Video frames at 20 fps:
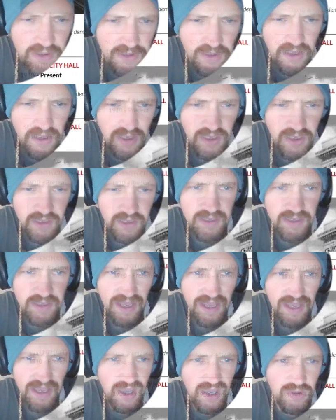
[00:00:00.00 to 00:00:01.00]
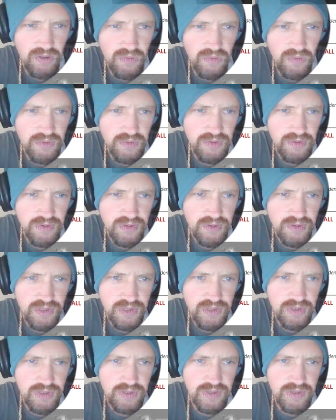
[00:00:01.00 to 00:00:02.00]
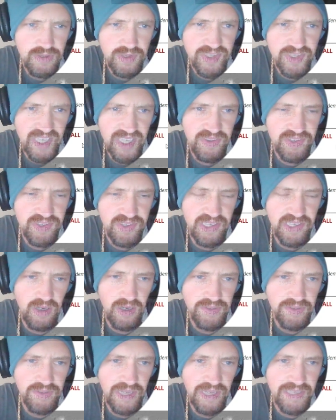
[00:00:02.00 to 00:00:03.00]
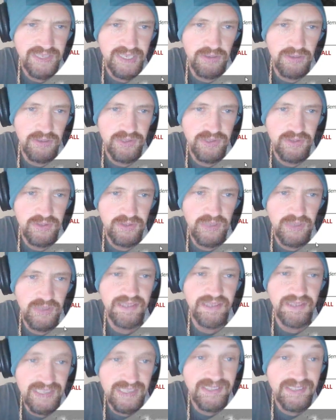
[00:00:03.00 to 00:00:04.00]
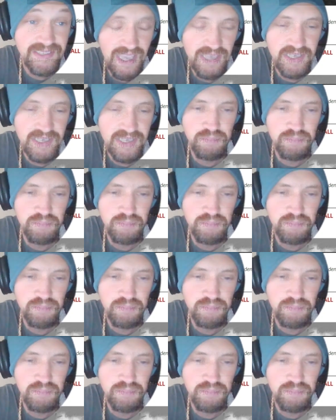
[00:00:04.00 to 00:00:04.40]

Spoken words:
Okay, now the 7th City Hall, 1910 to